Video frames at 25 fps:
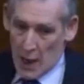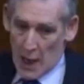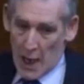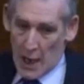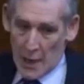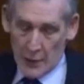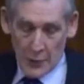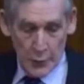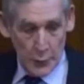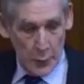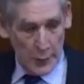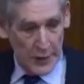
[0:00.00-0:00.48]

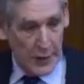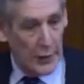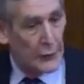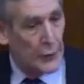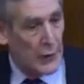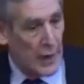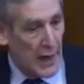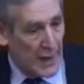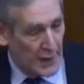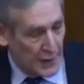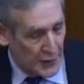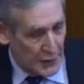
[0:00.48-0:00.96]
And we
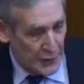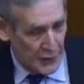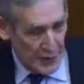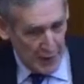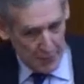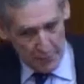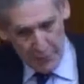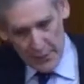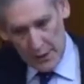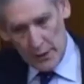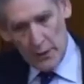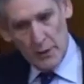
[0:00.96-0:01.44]
created
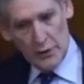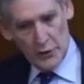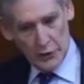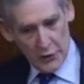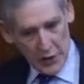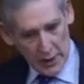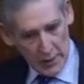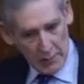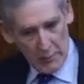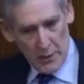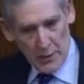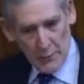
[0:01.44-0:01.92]
something, the
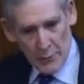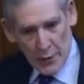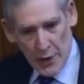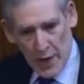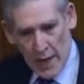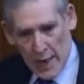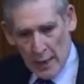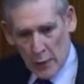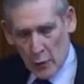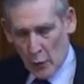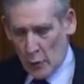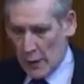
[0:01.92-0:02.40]
shape memory
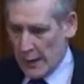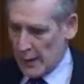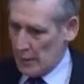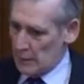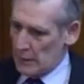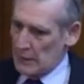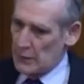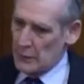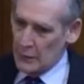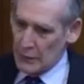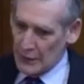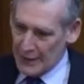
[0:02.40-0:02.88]
alloy
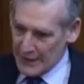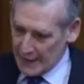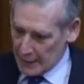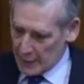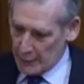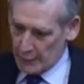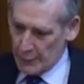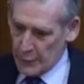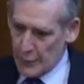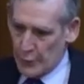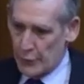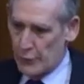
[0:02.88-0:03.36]

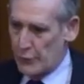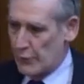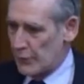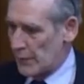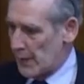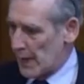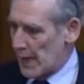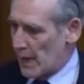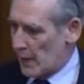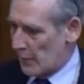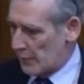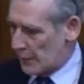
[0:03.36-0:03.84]
leak-proof
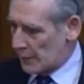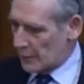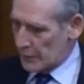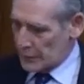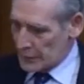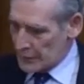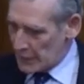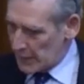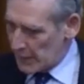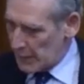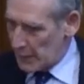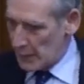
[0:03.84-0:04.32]
valve,
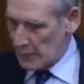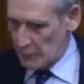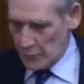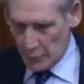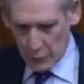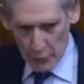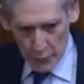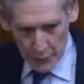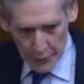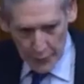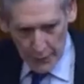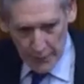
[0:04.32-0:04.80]
because helium,
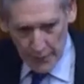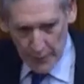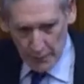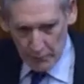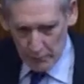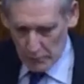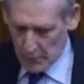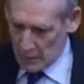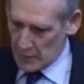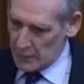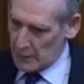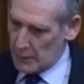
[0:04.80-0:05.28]
of course,
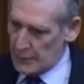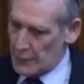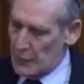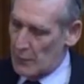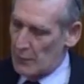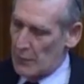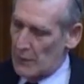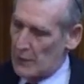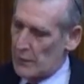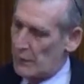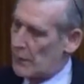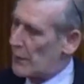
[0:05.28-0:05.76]

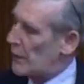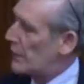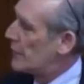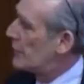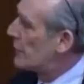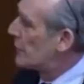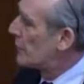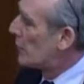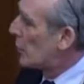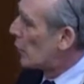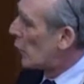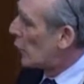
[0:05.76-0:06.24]
atomically very
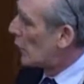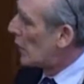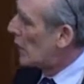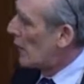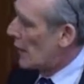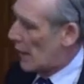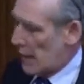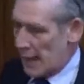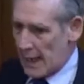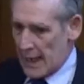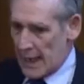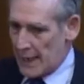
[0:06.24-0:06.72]
small,
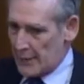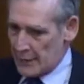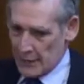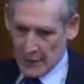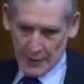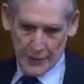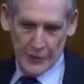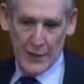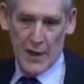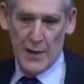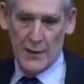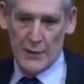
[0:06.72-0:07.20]
and
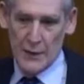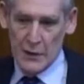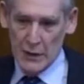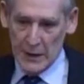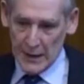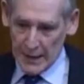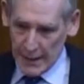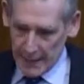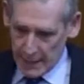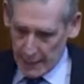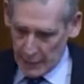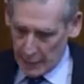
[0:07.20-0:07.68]
it does
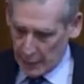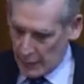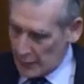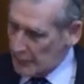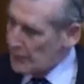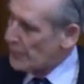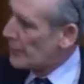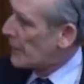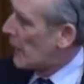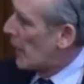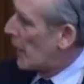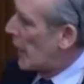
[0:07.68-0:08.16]
leak.
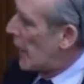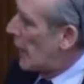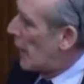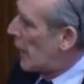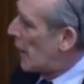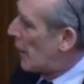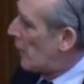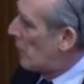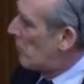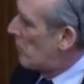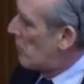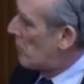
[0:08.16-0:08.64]

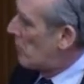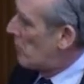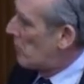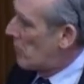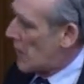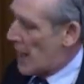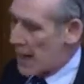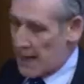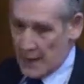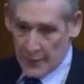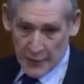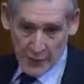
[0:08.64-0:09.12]

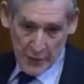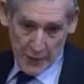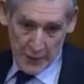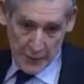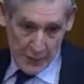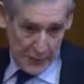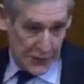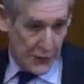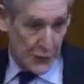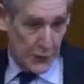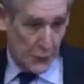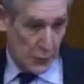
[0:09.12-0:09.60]

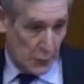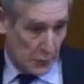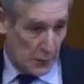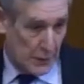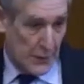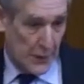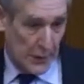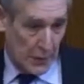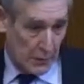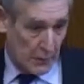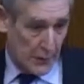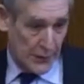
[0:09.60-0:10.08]
This has
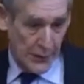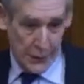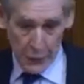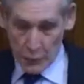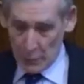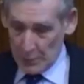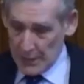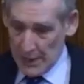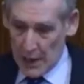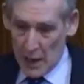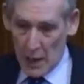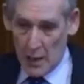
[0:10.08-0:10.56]

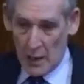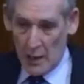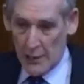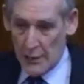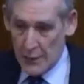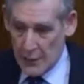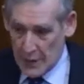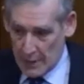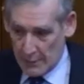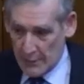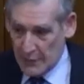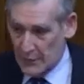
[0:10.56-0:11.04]
all been
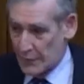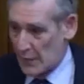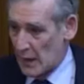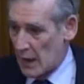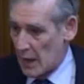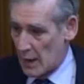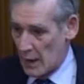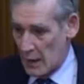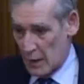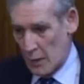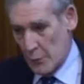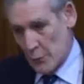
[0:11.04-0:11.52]
hardened up. It's
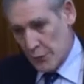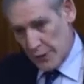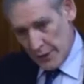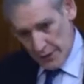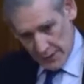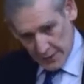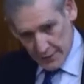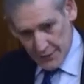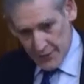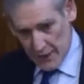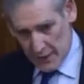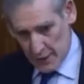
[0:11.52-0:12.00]
flight harder, and
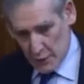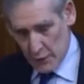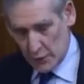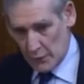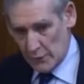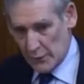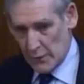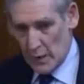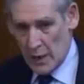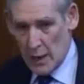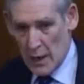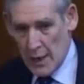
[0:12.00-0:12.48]
it is actually
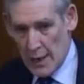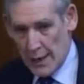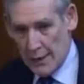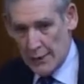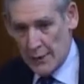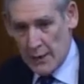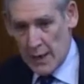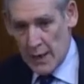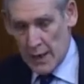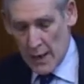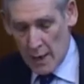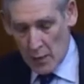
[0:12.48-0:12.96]
flying
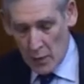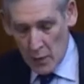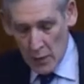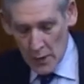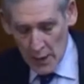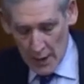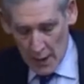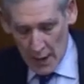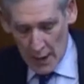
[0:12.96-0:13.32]
now.